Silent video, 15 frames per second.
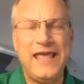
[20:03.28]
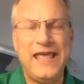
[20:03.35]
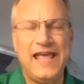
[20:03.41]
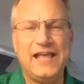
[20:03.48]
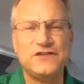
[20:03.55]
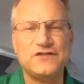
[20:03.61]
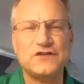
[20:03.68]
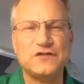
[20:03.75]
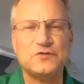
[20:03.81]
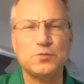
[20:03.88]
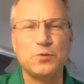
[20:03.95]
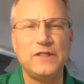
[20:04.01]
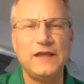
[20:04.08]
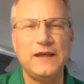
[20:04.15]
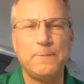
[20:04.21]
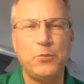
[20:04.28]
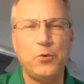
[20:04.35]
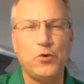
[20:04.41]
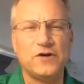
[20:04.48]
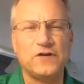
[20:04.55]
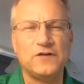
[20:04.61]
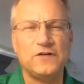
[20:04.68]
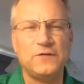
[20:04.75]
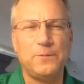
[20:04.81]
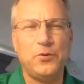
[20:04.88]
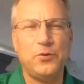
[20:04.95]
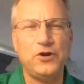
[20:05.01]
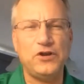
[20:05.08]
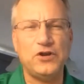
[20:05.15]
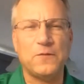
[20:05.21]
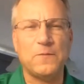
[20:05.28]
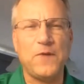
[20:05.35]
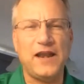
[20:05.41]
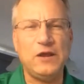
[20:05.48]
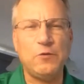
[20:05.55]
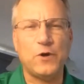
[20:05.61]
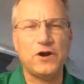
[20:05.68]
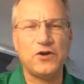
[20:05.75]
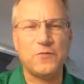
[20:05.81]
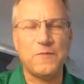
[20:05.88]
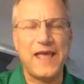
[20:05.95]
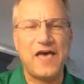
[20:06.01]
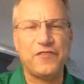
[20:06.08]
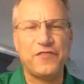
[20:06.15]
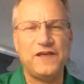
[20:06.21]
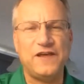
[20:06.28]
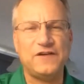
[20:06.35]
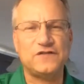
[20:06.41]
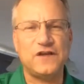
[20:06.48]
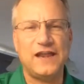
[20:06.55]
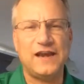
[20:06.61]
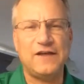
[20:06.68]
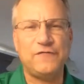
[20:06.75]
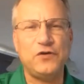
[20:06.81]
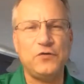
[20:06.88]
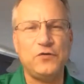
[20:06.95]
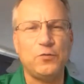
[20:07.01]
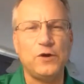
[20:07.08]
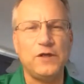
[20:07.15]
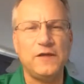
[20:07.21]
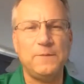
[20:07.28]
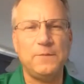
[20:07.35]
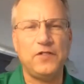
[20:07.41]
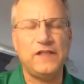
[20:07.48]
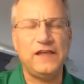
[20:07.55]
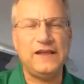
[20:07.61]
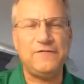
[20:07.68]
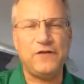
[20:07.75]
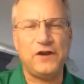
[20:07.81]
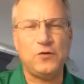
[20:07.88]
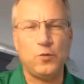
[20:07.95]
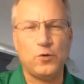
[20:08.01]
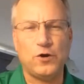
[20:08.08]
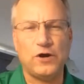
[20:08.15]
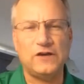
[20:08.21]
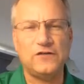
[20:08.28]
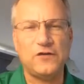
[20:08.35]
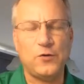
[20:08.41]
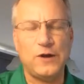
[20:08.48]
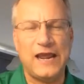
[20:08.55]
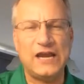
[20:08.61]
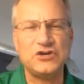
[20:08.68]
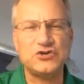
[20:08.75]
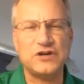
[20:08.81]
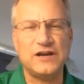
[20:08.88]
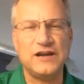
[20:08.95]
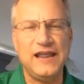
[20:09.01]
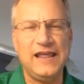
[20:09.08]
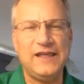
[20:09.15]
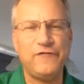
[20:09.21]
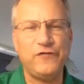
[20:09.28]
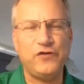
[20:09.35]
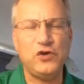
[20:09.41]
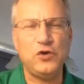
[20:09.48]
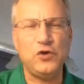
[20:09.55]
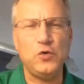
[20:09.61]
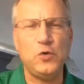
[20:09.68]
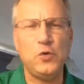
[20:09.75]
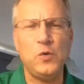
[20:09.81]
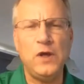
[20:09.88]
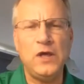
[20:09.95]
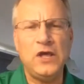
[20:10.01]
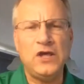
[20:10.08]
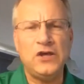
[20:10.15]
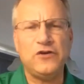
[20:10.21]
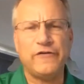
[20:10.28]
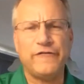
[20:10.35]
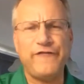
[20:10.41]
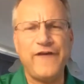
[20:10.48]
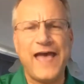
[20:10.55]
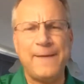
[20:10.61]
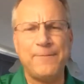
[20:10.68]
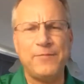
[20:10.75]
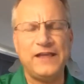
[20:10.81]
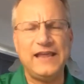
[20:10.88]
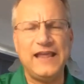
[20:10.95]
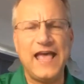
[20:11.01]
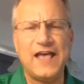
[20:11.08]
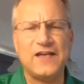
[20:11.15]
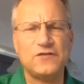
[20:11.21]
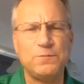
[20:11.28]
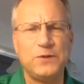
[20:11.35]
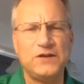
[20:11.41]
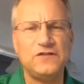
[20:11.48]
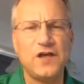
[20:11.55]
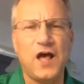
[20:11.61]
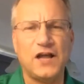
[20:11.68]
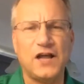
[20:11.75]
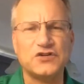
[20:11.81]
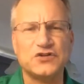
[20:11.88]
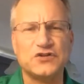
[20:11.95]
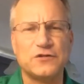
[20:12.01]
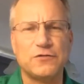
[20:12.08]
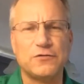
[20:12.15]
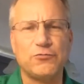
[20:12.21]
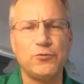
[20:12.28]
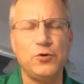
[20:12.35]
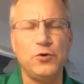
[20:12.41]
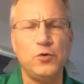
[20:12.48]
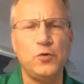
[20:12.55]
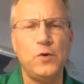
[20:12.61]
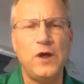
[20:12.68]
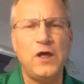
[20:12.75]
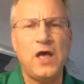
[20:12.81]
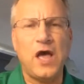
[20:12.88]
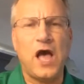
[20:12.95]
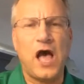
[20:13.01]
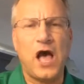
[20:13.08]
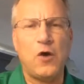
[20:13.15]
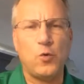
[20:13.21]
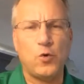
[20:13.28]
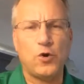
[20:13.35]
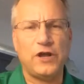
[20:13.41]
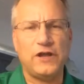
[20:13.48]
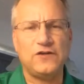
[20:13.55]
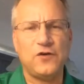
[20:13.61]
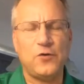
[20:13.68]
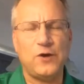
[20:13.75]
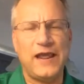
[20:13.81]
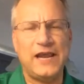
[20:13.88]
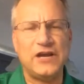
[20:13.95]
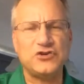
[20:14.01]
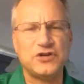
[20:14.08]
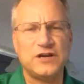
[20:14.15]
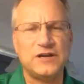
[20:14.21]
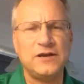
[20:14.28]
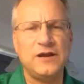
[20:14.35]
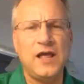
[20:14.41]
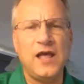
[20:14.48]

it's just really important to put your money where your mouth is. And if you really believe in organ donation, if your family has been touched through organ donation,